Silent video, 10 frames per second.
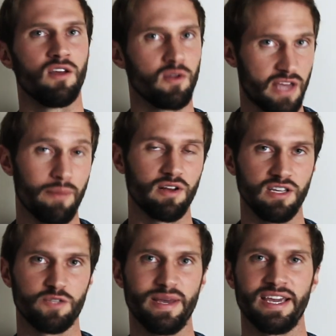Chemically
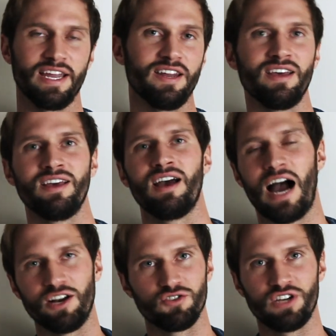speaking,
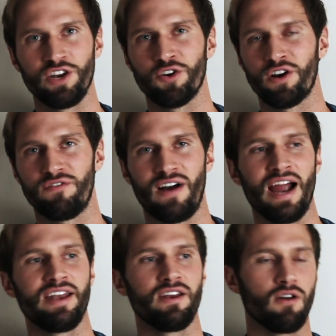hydrogen you're going to
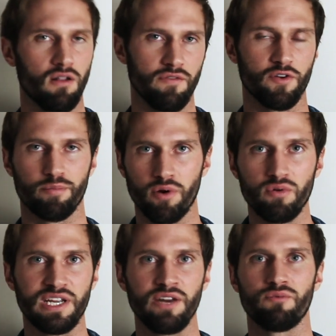find in all of your
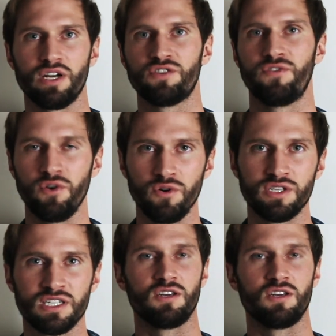protein-rich foods.